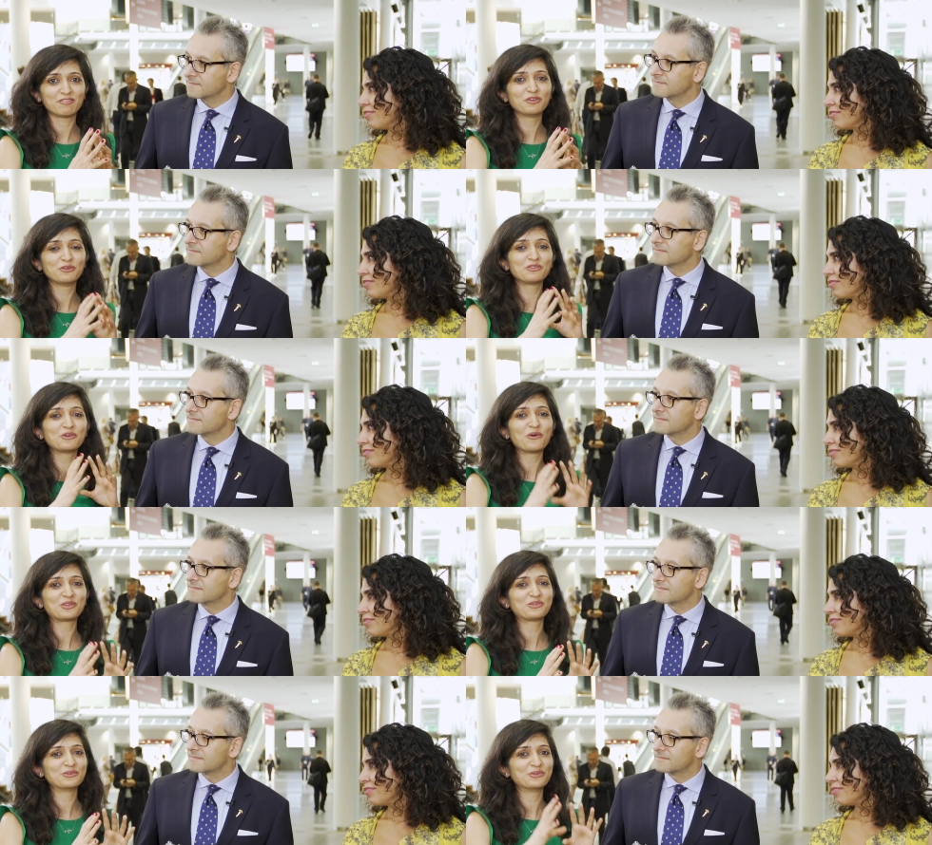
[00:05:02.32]
Speaker 1: if you go
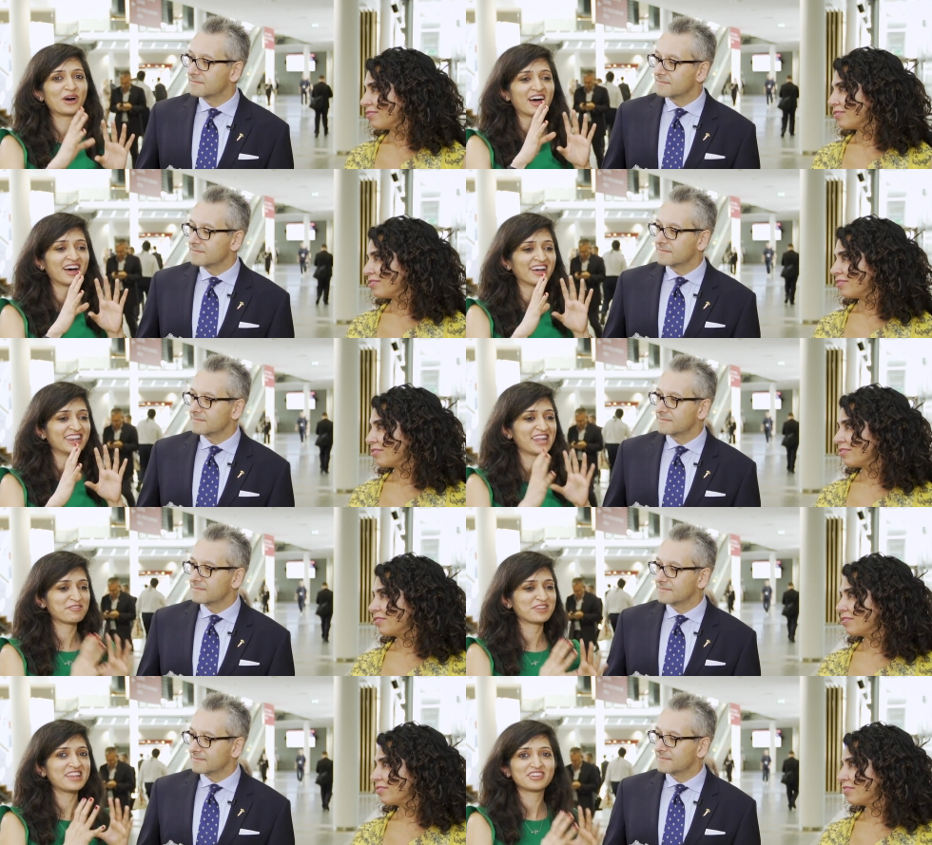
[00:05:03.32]
through
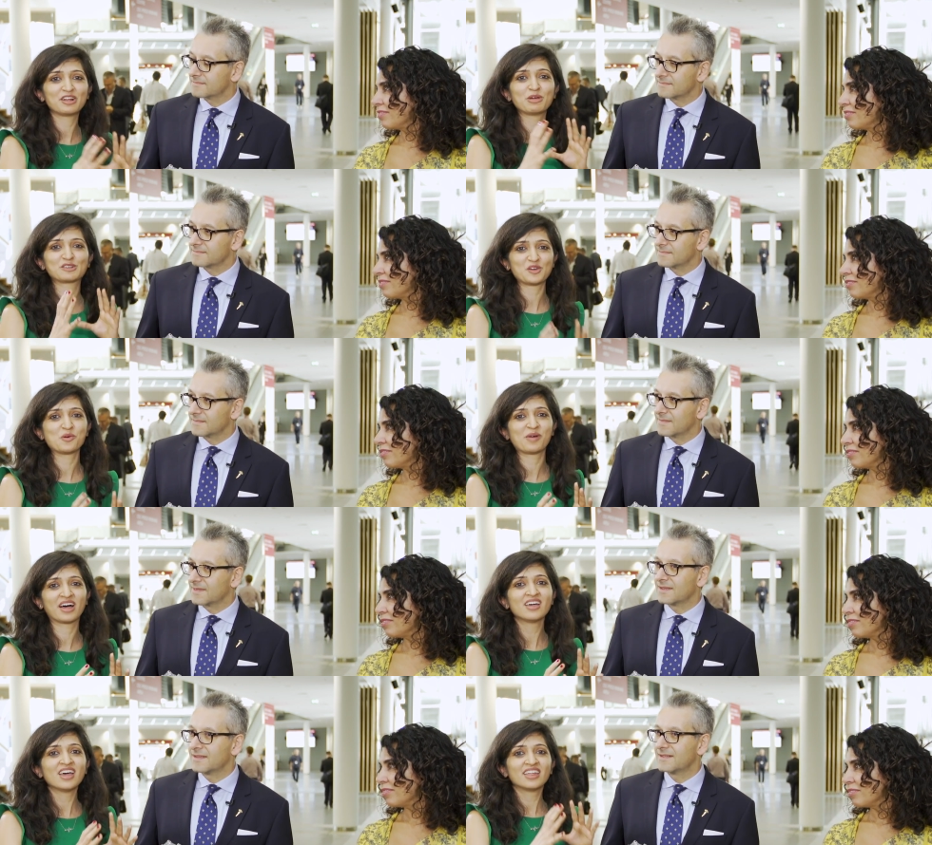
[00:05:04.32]
left atrial
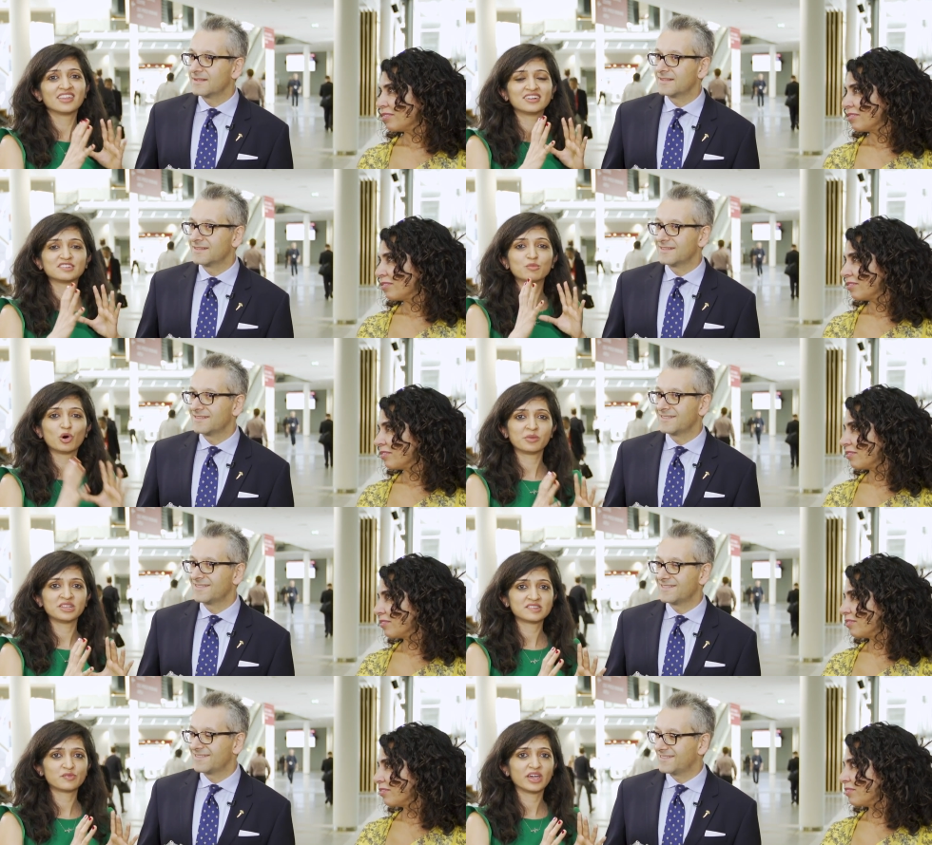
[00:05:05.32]
myxoma, there is
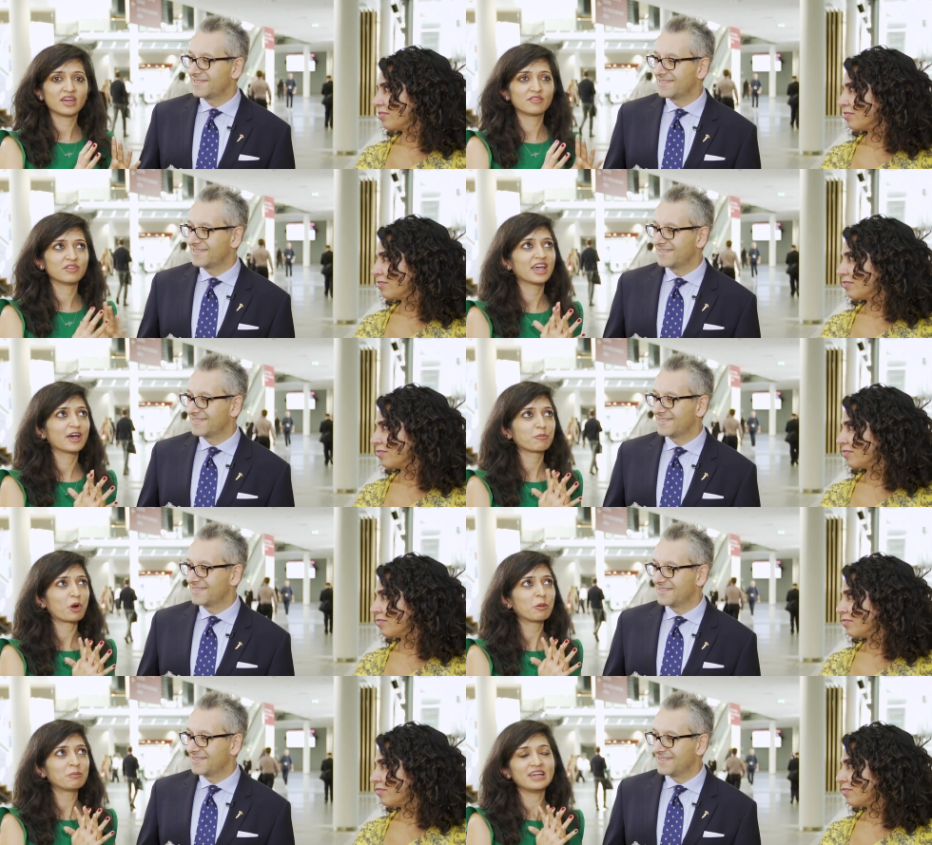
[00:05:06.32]
moments where we have
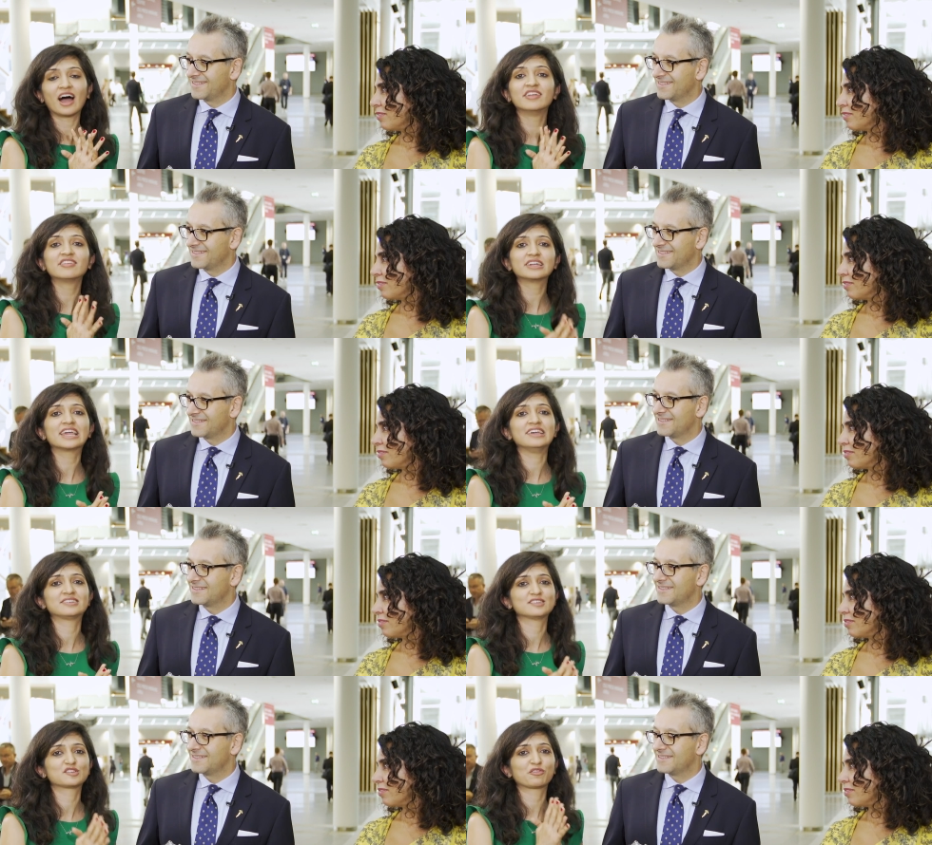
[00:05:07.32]
probably 100
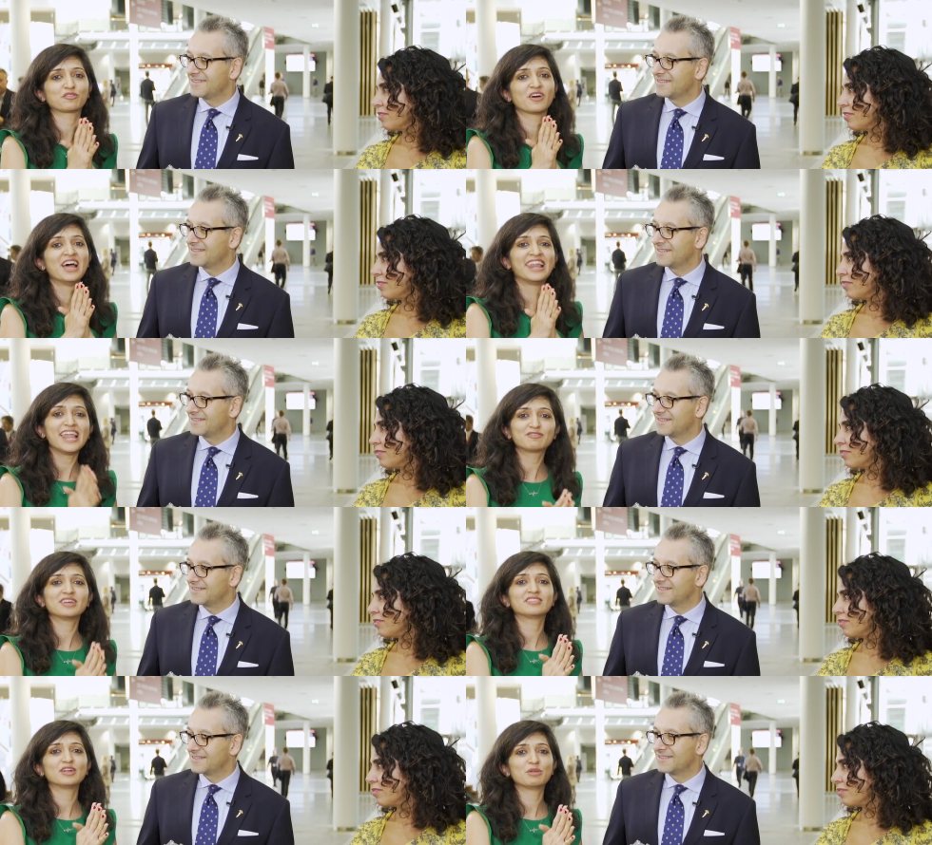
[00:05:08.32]
cases of left
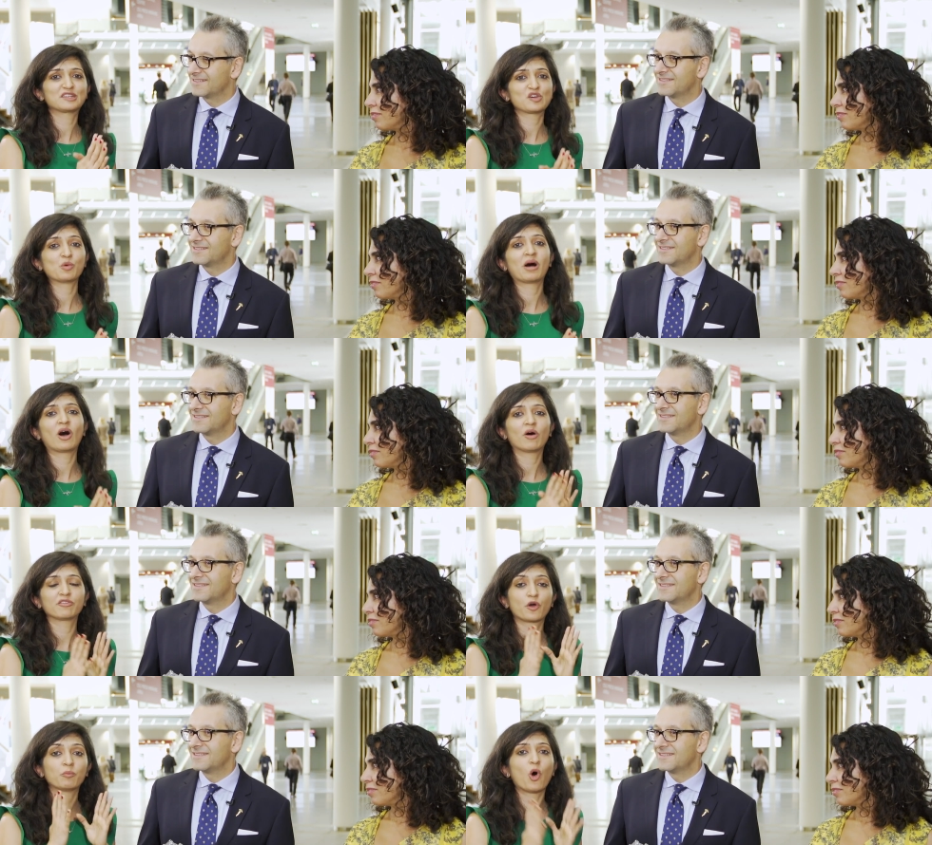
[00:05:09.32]
atrial myxoma
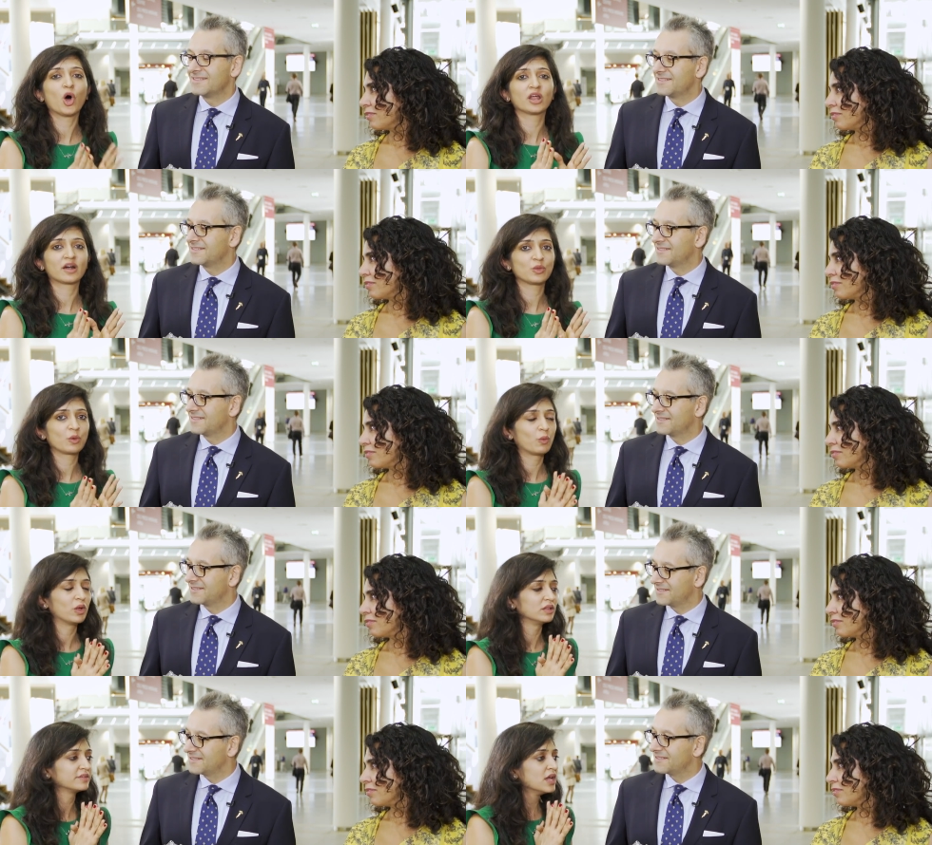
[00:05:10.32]
from all around the
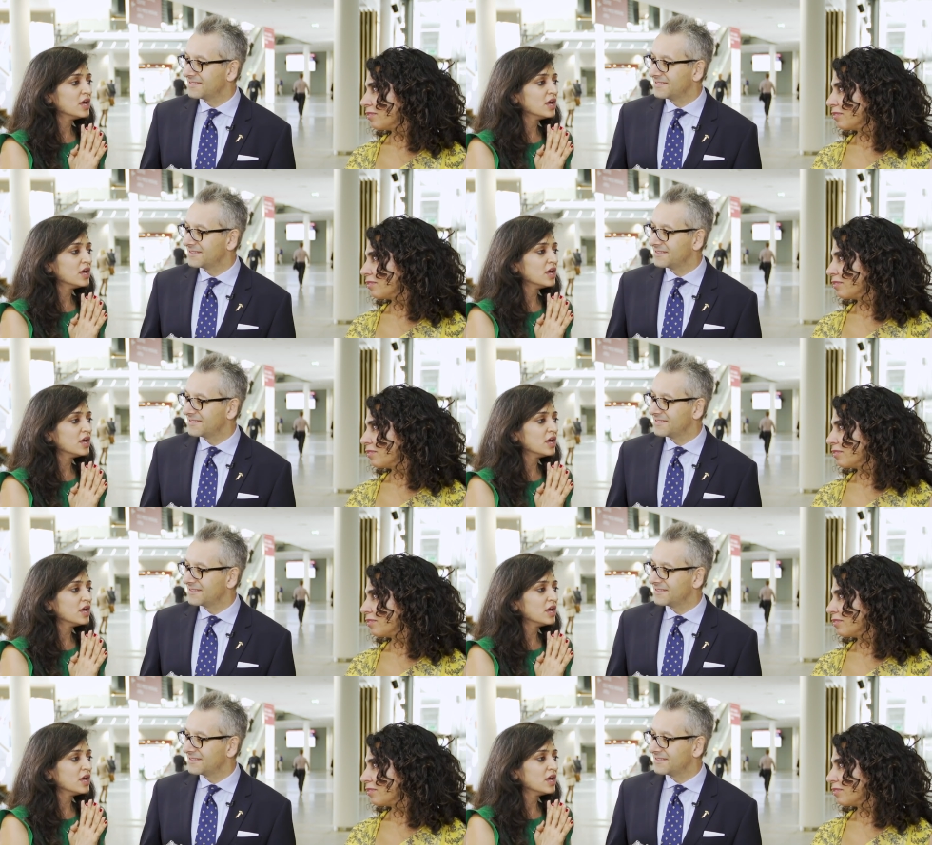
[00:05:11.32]
world.